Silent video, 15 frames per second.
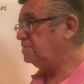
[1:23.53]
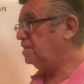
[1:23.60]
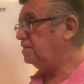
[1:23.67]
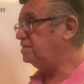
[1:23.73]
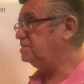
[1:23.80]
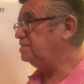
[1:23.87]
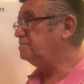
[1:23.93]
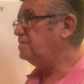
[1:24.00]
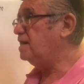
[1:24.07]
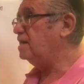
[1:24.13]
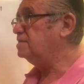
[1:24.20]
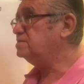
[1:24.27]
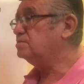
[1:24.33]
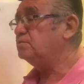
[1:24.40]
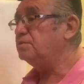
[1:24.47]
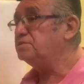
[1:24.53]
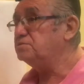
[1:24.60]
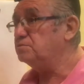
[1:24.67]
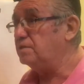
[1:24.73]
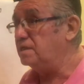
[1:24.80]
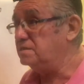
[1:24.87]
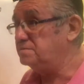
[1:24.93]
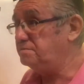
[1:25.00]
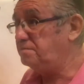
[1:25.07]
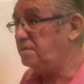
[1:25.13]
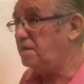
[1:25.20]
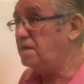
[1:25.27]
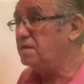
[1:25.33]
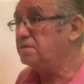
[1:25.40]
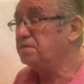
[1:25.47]
device which was
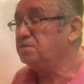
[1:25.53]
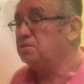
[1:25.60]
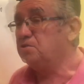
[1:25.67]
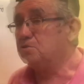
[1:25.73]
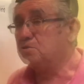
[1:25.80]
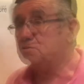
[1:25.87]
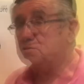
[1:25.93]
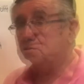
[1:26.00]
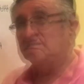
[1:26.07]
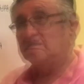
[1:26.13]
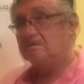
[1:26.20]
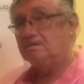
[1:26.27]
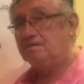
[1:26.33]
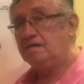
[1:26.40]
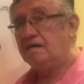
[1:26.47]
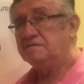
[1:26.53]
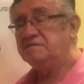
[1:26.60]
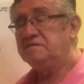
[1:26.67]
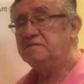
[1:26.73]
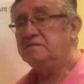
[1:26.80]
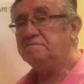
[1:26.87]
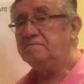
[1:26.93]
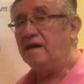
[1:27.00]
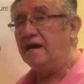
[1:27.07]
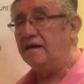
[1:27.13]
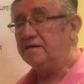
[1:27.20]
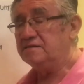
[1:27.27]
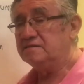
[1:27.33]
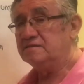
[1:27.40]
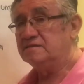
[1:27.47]
very useful. That
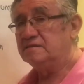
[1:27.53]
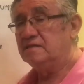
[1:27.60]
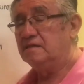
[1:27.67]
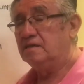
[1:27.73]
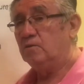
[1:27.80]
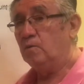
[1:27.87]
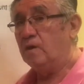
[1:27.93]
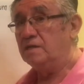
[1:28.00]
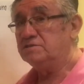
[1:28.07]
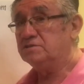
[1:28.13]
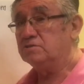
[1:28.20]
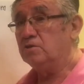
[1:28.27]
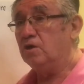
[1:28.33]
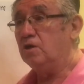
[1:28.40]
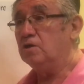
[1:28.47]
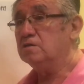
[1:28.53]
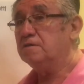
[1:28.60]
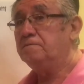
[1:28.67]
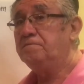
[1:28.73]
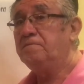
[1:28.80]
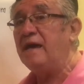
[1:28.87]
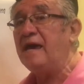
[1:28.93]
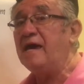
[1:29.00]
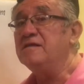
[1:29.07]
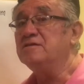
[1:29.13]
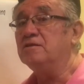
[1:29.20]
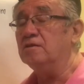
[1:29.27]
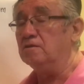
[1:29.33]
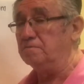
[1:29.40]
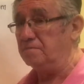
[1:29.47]
device was called
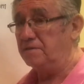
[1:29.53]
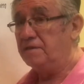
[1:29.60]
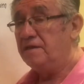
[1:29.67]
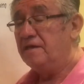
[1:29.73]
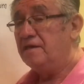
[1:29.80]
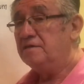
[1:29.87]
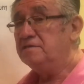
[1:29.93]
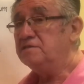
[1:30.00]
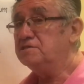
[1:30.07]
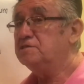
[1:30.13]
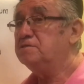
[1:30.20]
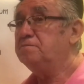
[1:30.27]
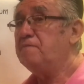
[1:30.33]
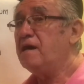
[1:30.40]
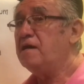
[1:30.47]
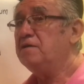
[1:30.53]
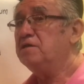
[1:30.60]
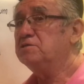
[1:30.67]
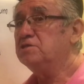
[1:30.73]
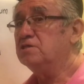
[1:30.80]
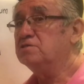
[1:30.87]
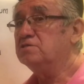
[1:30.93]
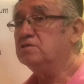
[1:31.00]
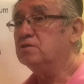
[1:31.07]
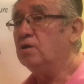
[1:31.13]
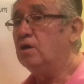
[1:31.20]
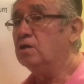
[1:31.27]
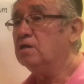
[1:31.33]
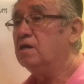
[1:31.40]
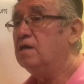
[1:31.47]
pendulum. In Spanish, it's
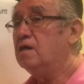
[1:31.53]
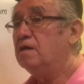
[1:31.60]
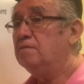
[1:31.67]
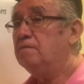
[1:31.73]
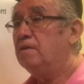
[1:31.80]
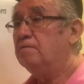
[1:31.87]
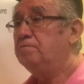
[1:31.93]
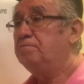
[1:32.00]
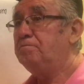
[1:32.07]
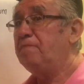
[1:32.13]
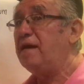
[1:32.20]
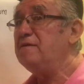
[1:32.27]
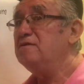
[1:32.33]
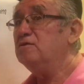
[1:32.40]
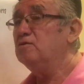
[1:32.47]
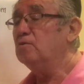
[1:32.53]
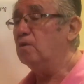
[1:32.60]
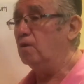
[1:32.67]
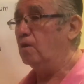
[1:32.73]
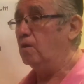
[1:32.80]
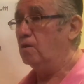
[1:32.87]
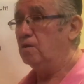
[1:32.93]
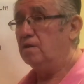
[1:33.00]
called péndulo.